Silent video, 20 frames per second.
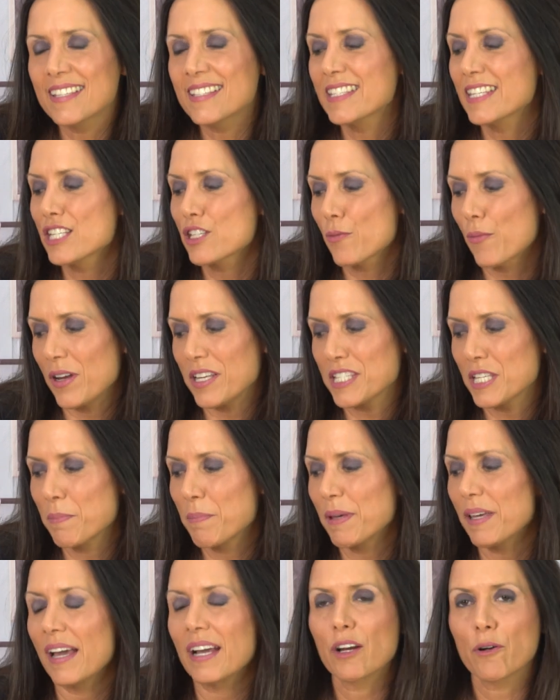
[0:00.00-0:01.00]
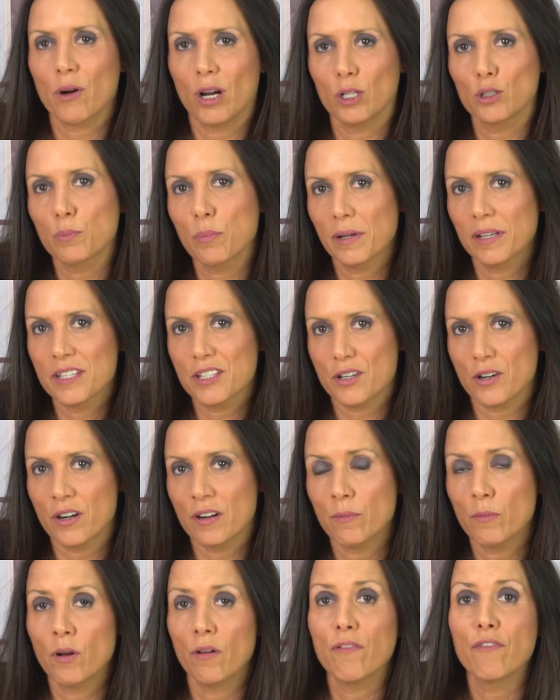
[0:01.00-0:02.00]
is this recipe a crowd pleaser?
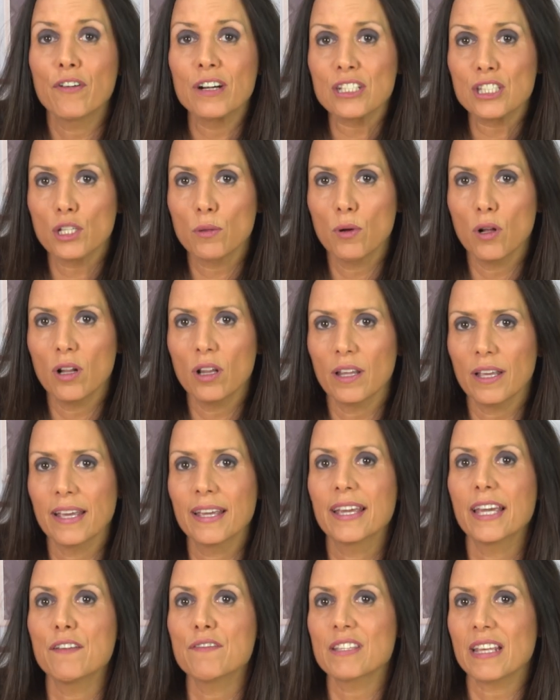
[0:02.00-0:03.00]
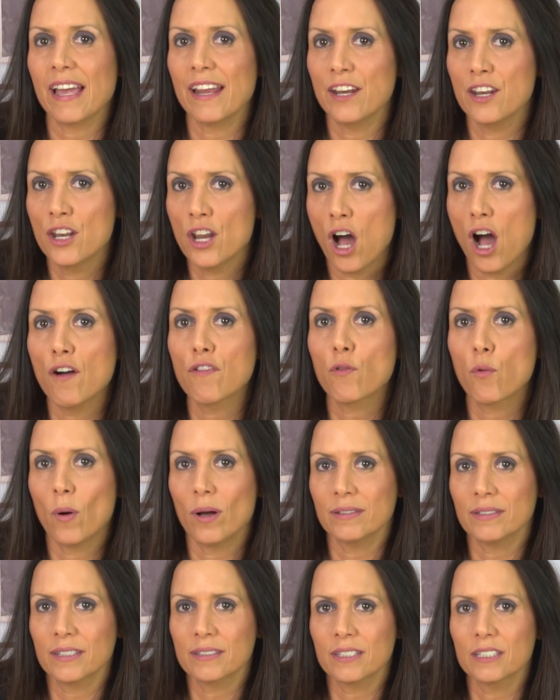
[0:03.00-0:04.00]
Well, first of all, it gives enough
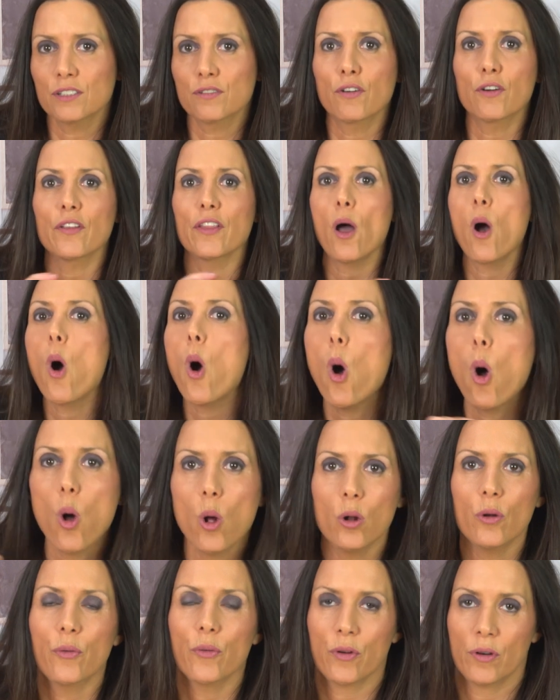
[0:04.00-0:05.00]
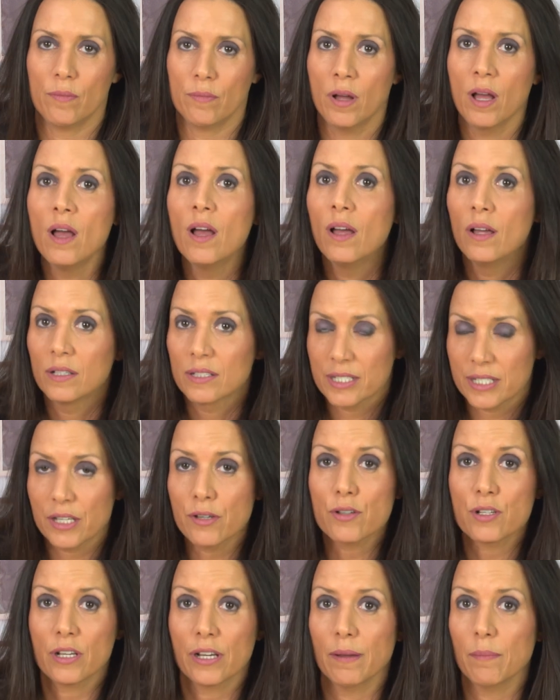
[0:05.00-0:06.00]
quantities for the whole room.
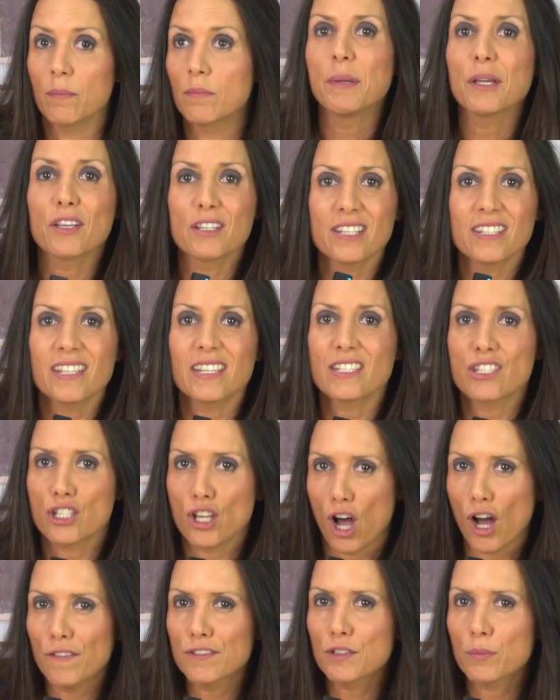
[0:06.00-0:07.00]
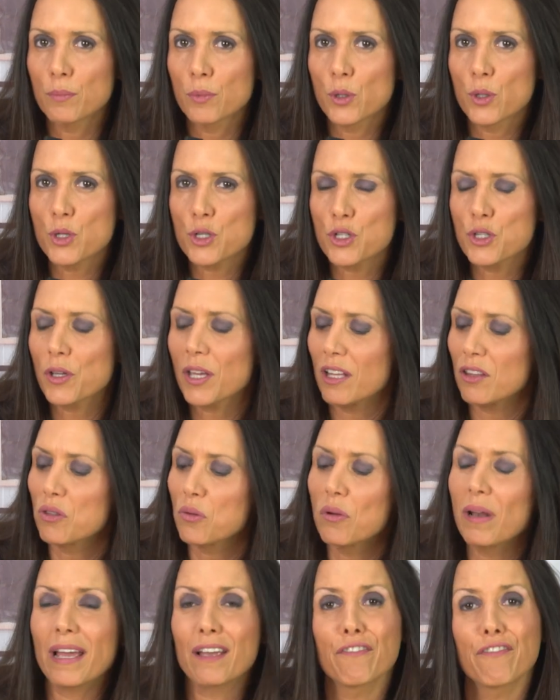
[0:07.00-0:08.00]
Seriously, because it's a soft mousse, you can
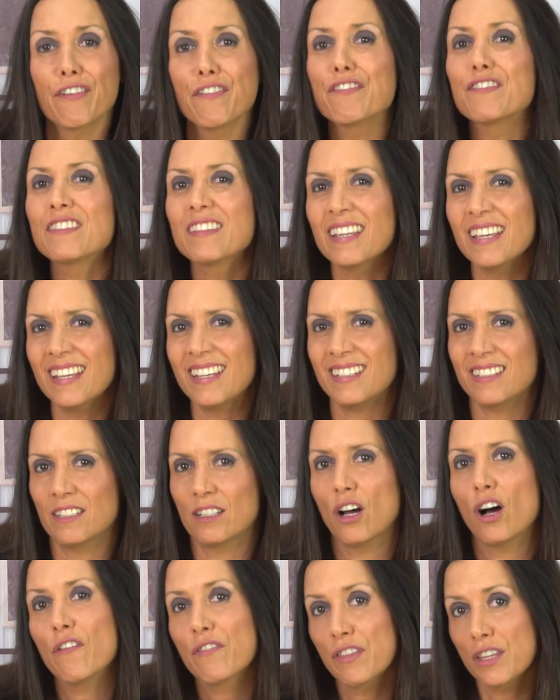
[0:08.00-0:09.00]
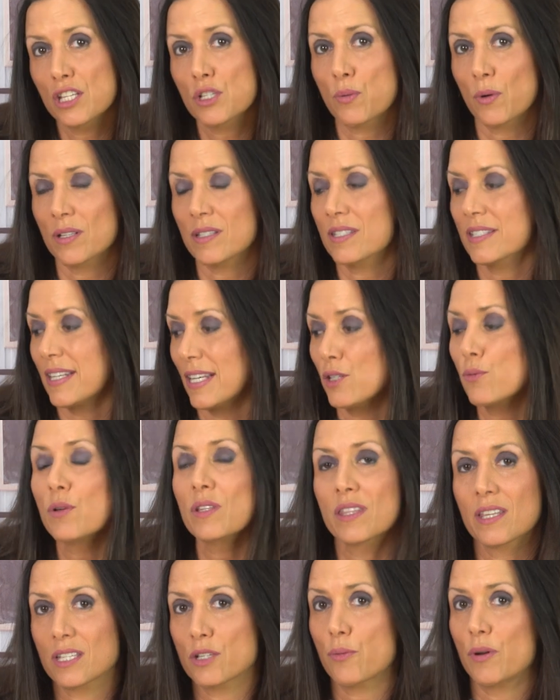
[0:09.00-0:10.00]
do like 15 of these ones just
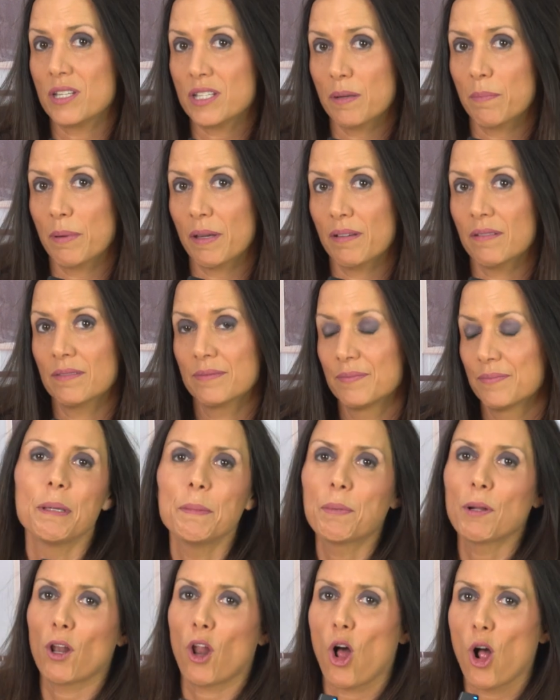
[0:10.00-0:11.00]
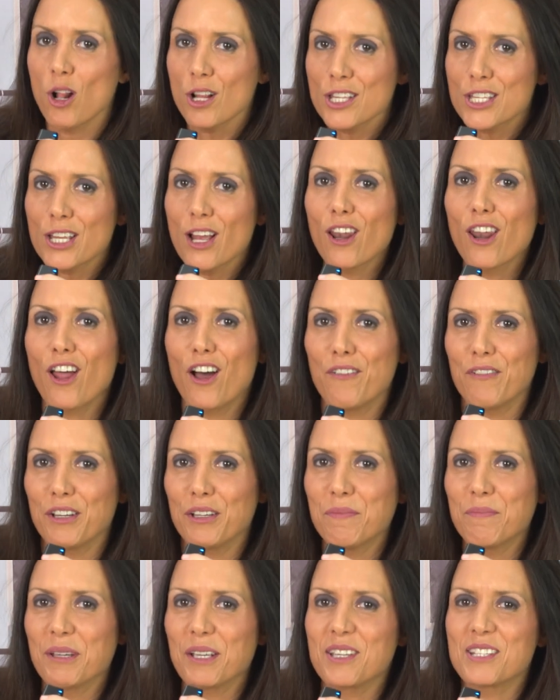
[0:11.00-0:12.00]
with this recipe. People also love
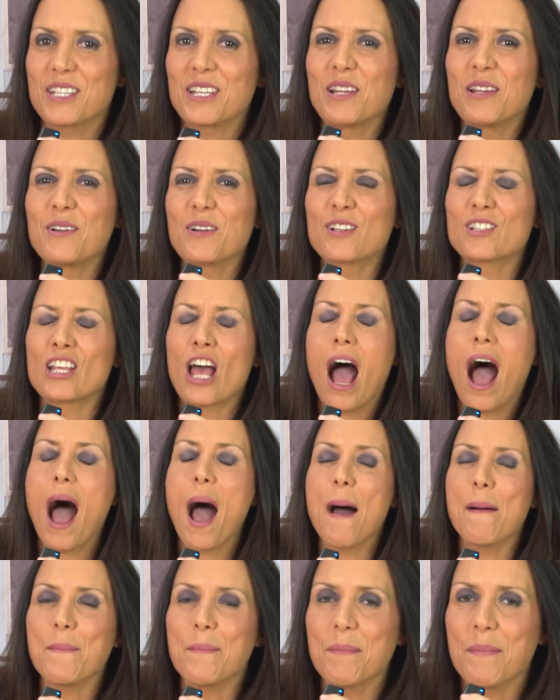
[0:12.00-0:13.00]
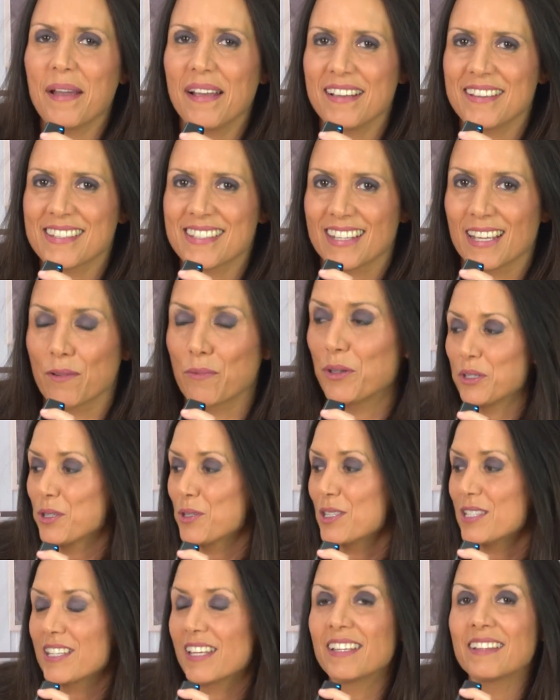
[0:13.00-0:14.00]
it because it looks amazing. When
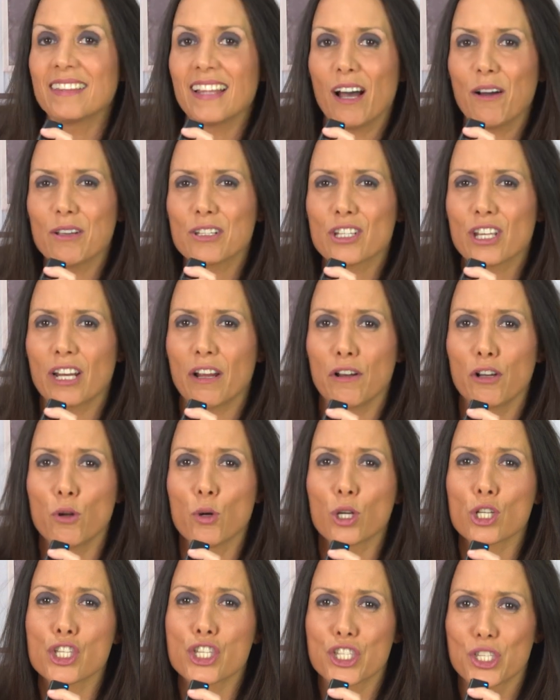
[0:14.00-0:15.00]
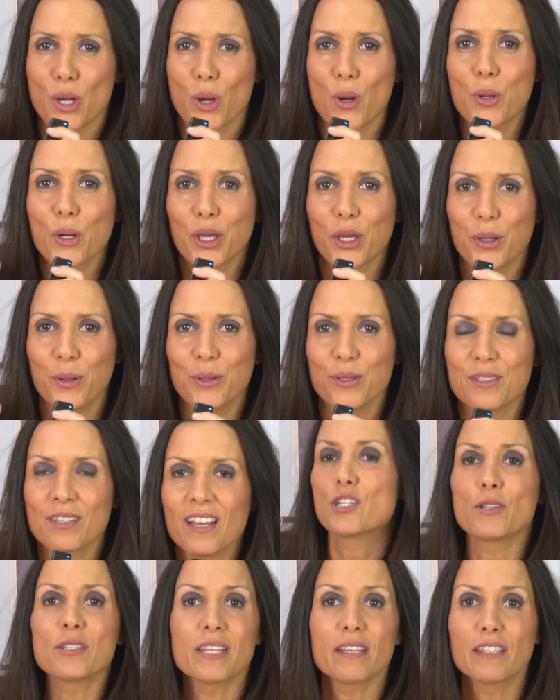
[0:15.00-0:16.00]
you see it now, it's gonna look so cute.
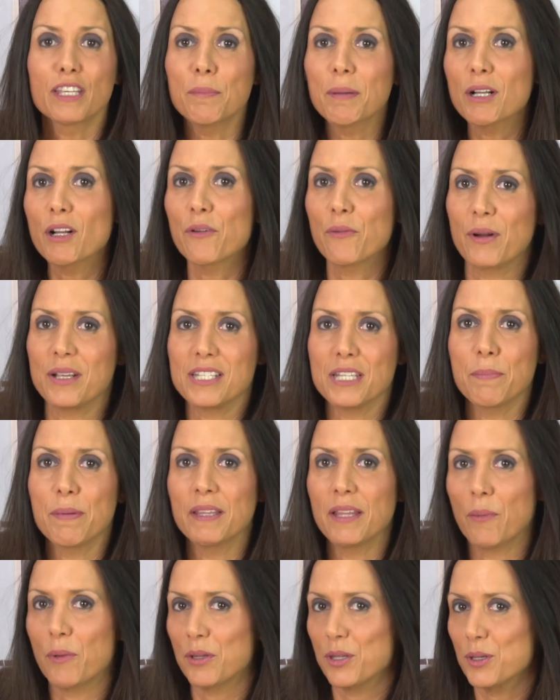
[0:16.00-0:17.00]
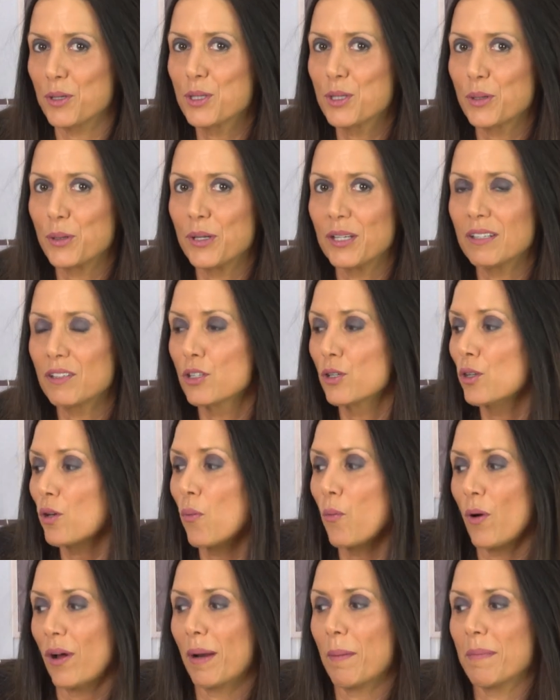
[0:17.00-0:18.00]
So it's a typical recipe that when you do it, you
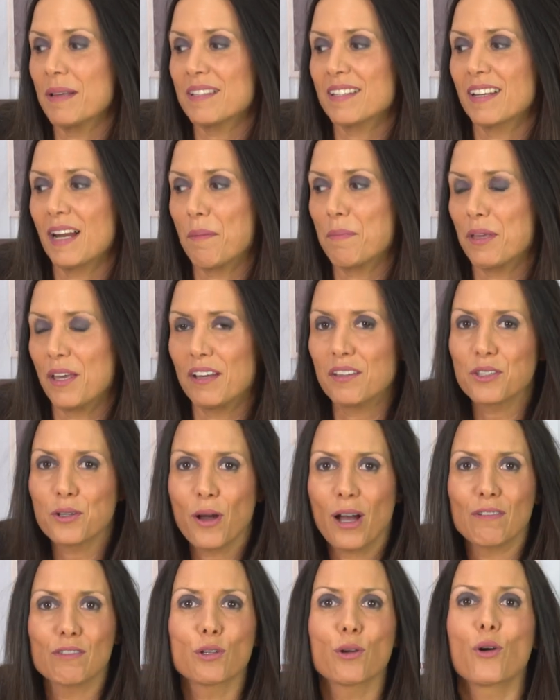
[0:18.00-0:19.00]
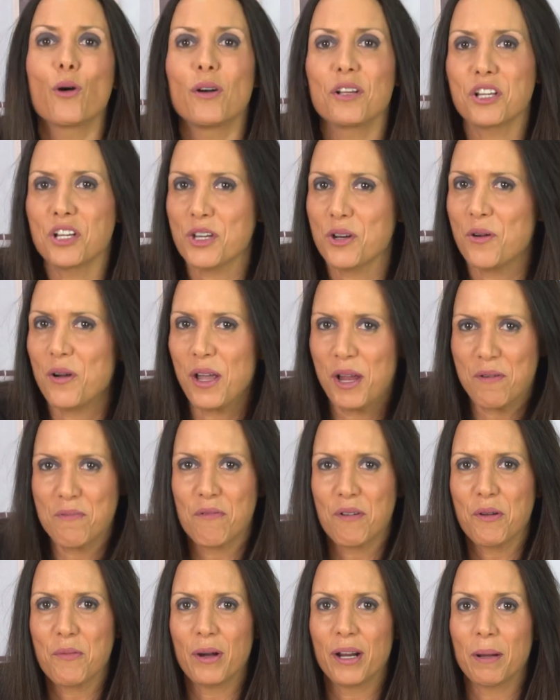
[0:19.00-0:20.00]
don't wanna mess it up yet. You have to go and show
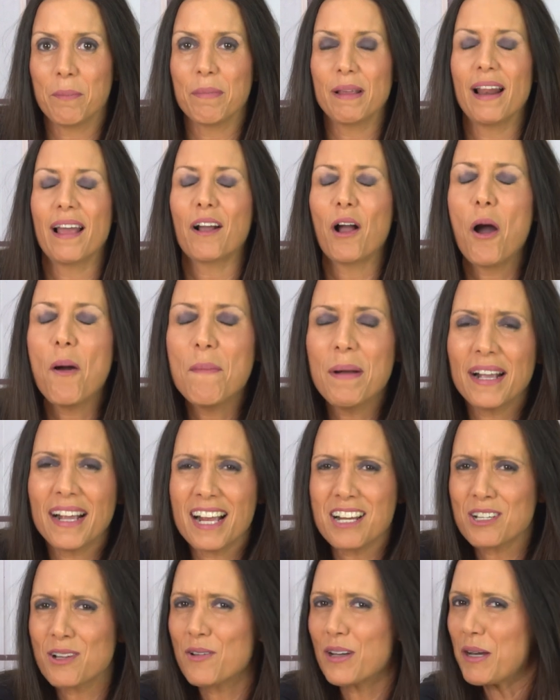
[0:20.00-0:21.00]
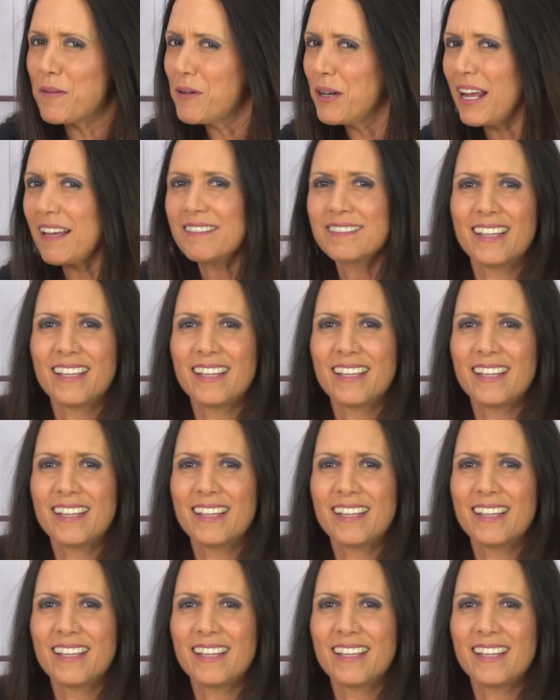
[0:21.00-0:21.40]
everyone and be like, oh my gosh, look at what I